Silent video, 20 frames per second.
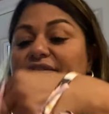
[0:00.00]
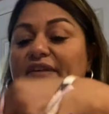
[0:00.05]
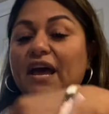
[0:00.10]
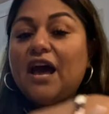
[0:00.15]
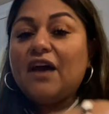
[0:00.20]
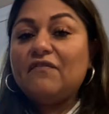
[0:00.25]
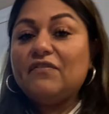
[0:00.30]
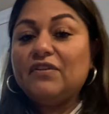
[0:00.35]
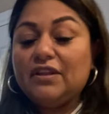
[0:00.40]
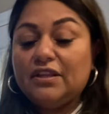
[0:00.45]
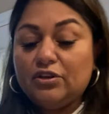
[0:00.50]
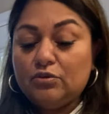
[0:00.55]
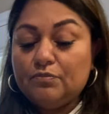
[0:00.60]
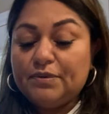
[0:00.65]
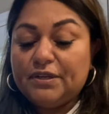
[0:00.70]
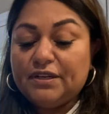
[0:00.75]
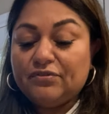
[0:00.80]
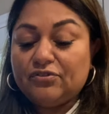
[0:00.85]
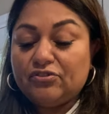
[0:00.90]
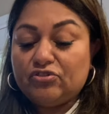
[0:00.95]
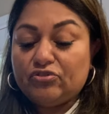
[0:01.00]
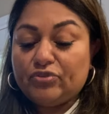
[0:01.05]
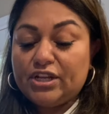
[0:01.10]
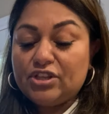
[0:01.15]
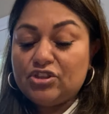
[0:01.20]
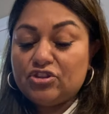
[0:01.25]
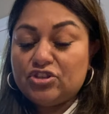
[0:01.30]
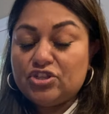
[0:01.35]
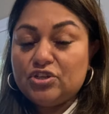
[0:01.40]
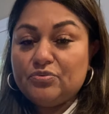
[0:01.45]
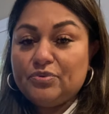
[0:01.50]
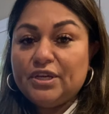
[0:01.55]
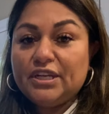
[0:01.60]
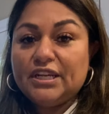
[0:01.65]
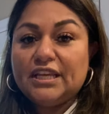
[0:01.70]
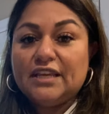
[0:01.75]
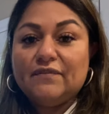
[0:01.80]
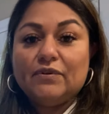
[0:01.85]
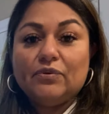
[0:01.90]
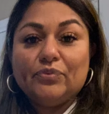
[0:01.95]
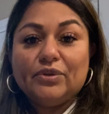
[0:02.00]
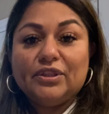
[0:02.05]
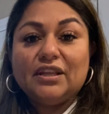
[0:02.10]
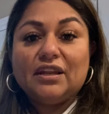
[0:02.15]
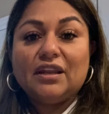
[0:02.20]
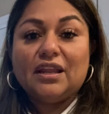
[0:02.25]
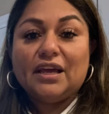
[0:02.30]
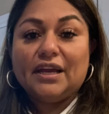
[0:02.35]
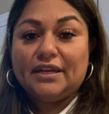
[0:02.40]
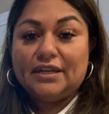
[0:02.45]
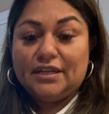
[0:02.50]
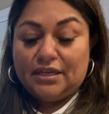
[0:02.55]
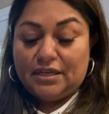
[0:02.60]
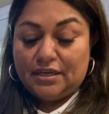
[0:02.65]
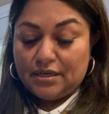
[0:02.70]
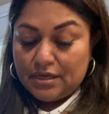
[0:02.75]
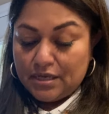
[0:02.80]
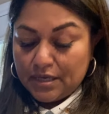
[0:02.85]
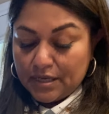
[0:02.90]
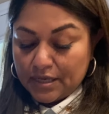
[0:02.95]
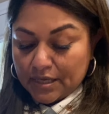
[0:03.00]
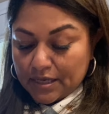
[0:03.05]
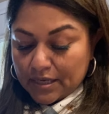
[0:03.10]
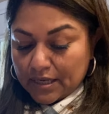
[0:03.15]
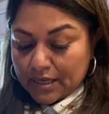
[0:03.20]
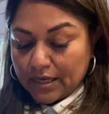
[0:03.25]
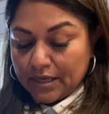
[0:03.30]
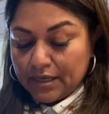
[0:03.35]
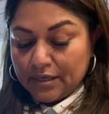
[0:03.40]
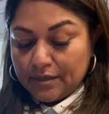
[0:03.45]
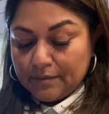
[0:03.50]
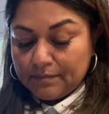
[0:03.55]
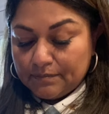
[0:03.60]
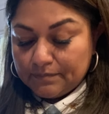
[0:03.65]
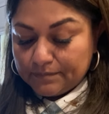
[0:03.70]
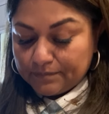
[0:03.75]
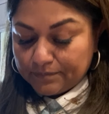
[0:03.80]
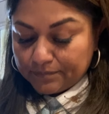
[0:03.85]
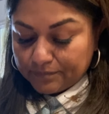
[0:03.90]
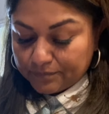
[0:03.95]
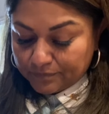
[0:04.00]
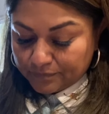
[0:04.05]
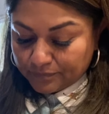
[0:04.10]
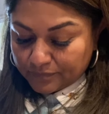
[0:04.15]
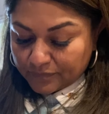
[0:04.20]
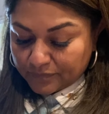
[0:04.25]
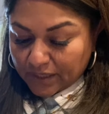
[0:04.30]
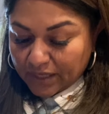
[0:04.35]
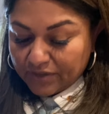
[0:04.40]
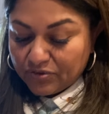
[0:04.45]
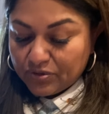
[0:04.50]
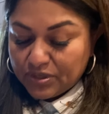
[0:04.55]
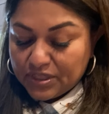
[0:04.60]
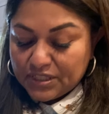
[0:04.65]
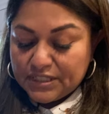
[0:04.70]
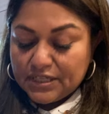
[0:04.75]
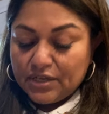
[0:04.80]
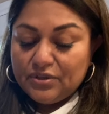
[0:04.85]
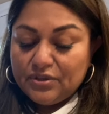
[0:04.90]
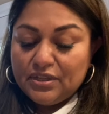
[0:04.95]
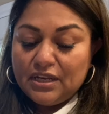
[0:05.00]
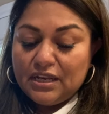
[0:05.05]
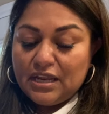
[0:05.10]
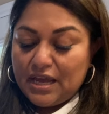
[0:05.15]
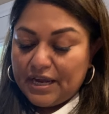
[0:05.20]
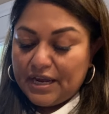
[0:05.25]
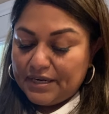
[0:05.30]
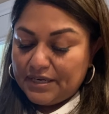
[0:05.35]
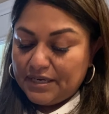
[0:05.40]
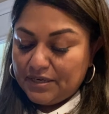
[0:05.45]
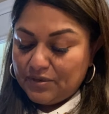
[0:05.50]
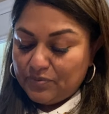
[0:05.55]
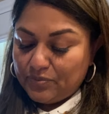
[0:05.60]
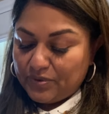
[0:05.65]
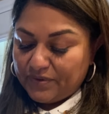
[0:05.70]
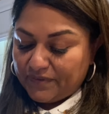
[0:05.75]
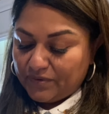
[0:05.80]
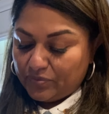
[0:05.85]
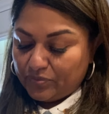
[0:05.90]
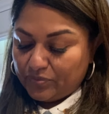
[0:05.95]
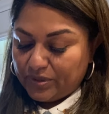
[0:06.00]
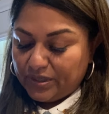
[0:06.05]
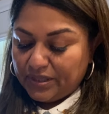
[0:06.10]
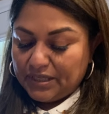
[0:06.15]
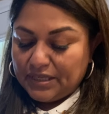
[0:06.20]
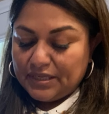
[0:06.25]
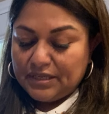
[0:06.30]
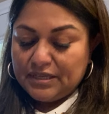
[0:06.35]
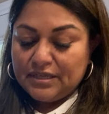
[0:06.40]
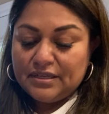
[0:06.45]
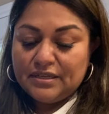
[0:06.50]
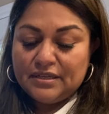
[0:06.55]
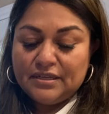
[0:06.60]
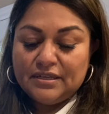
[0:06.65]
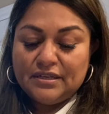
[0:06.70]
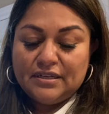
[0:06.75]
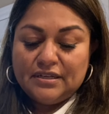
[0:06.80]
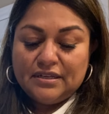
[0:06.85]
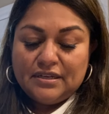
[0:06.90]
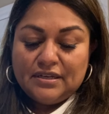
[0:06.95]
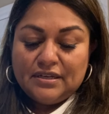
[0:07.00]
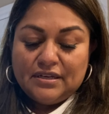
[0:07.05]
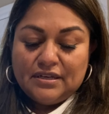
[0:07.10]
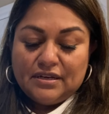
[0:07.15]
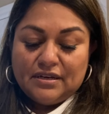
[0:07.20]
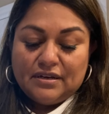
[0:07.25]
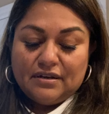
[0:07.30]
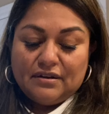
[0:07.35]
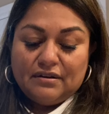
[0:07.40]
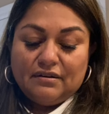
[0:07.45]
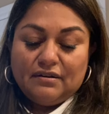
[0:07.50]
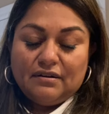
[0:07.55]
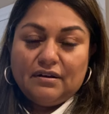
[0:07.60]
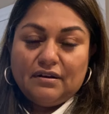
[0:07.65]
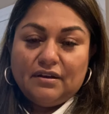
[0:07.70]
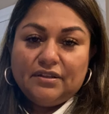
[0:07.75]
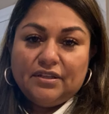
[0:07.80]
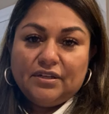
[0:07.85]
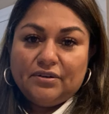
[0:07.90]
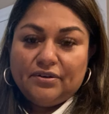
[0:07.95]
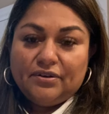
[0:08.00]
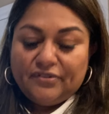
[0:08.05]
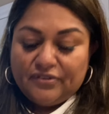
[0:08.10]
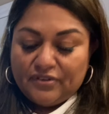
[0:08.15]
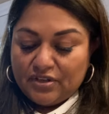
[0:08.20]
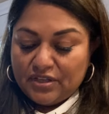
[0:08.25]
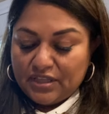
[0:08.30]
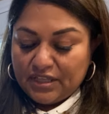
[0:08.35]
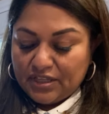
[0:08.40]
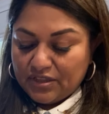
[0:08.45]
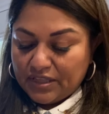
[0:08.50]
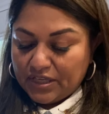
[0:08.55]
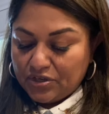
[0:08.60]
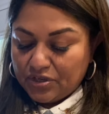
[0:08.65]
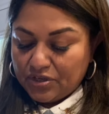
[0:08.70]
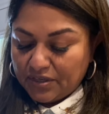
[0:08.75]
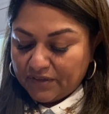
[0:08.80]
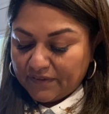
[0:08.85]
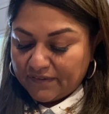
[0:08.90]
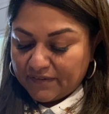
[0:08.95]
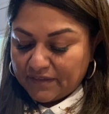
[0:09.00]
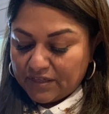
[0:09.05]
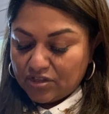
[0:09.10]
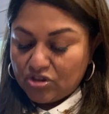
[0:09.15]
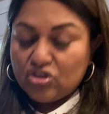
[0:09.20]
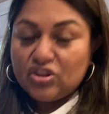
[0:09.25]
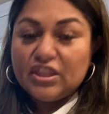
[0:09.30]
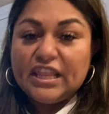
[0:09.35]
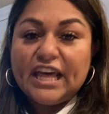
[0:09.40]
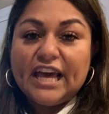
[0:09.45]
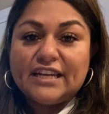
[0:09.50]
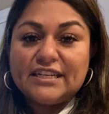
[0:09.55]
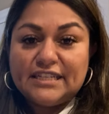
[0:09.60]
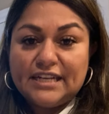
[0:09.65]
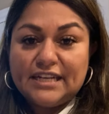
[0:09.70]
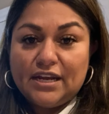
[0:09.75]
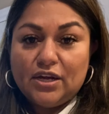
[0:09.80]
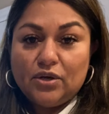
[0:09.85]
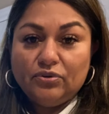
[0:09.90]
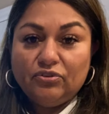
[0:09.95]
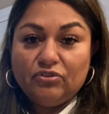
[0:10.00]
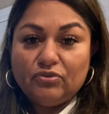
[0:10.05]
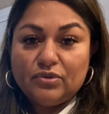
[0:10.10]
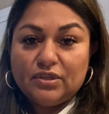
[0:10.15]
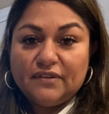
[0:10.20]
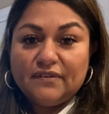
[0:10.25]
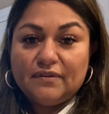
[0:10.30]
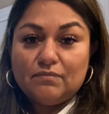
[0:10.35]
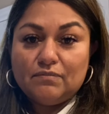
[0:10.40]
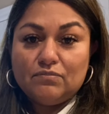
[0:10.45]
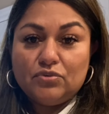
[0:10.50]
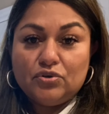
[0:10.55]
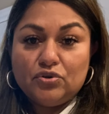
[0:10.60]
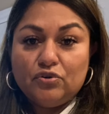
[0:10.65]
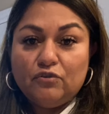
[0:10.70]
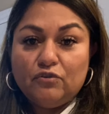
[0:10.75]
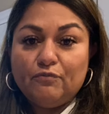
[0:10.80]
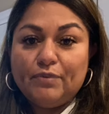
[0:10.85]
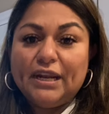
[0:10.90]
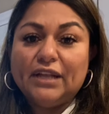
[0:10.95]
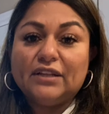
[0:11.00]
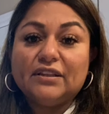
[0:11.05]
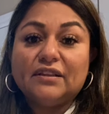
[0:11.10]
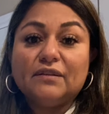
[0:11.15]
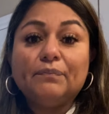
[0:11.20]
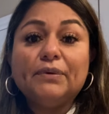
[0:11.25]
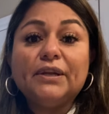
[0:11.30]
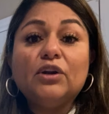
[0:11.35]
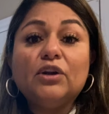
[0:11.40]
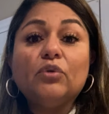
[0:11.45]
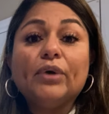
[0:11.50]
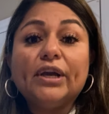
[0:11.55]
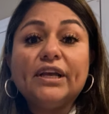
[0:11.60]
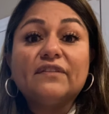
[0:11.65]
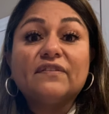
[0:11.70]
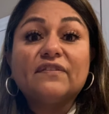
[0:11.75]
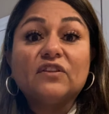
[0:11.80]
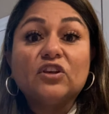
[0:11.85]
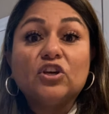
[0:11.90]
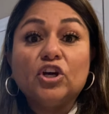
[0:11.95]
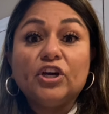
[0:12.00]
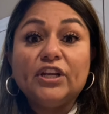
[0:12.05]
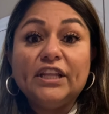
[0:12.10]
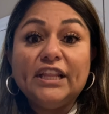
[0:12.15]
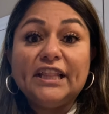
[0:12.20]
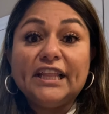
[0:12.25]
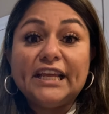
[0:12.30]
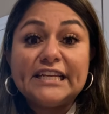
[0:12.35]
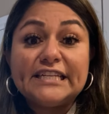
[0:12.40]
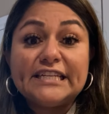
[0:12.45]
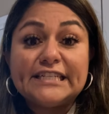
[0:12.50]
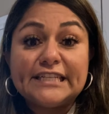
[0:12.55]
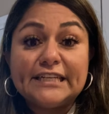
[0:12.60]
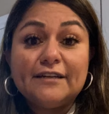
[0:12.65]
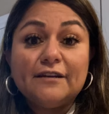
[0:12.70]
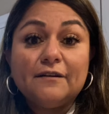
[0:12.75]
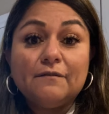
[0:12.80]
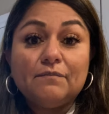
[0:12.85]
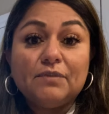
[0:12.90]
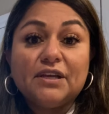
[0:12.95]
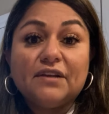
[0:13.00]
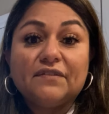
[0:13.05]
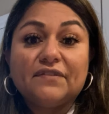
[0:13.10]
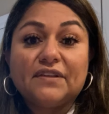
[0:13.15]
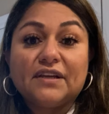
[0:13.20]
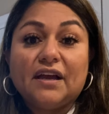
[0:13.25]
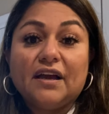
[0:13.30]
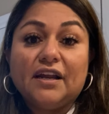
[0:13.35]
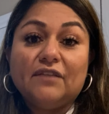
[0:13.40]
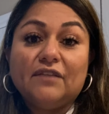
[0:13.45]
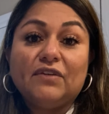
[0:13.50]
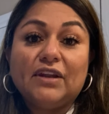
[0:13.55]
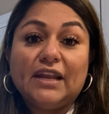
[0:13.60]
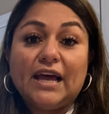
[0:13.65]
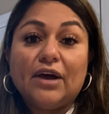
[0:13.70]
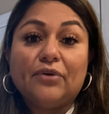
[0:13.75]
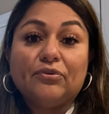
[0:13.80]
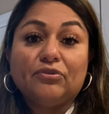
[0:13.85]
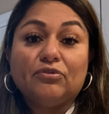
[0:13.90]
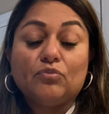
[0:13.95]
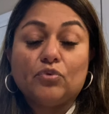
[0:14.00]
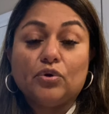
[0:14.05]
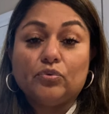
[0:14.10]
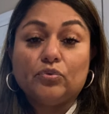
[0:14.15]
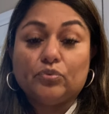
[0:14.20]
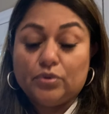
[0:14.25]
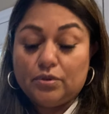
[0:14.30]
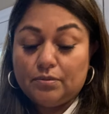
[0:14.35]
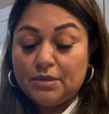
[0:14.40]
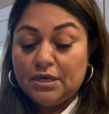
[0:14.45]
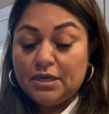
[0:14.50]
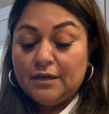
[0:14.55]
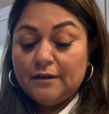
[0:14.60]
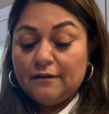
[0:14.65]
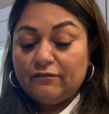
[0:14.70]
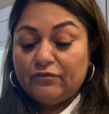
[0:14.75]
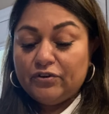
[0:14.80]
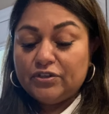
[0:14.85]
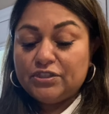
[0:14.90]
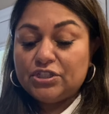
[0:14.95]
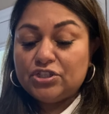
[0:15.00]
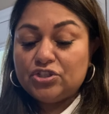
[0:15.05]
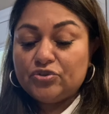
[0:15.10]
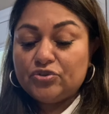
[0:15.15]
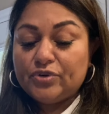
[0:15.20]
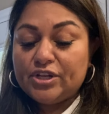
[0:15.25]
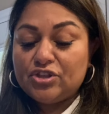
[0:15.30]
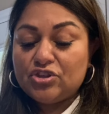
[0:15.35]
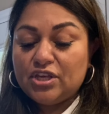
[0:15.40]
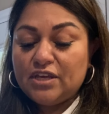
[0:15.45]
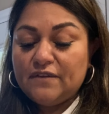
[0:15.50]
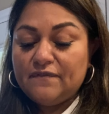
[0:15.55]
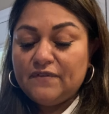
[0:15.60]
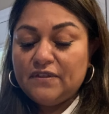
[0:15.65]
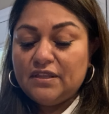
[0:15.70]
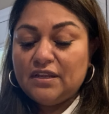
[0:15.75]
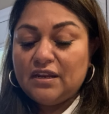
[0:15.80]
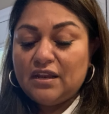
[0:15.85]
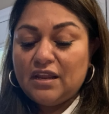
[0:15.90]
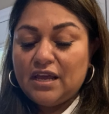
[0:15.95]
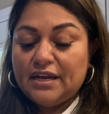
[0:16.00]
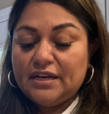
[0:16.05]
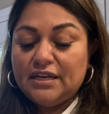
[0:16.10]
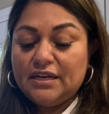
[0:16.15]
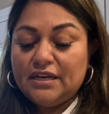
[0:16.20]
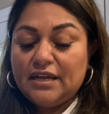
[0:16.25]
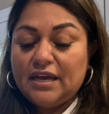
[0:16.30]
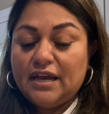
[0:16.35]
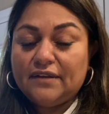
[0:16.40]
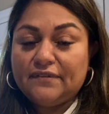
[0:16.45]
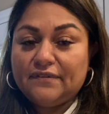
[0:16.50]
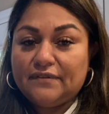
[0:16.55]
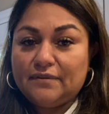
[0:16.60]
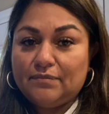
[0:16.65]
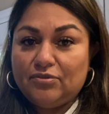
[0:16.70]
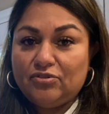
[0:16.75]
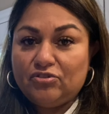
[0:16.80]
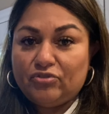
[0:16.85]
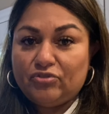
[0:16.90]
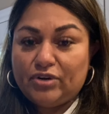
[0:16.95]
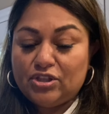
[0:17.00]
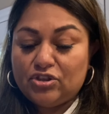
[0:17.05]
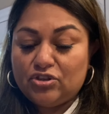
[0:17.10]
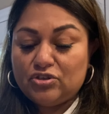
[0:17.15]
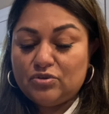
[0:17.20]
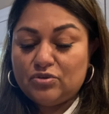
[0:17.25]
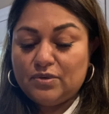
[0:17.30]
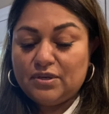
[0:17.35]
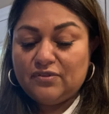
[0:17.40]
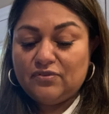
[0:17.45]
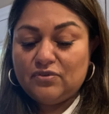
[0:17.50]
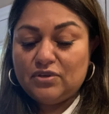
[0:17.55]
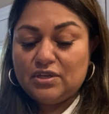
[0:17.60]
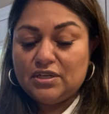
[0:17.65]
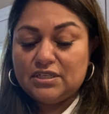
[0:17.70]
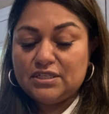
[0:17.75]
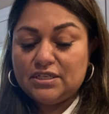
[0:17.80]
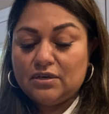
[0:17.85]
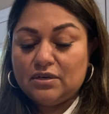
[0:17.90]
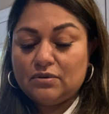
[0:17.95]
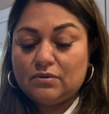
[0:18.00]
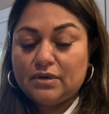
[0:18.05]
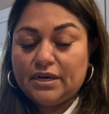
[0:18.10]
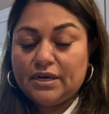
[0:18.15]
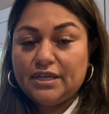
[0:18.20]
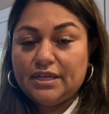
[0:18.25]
have a little bit of stretch to it, even with the lining. As you can tell, the lining wasn't really on there as good. They could have stitched that down so it doesn't move. But in a way, it's good that they didn't, because it kind of allows more room for it to stretch. Even the lining has some stretch to it, as you can tell right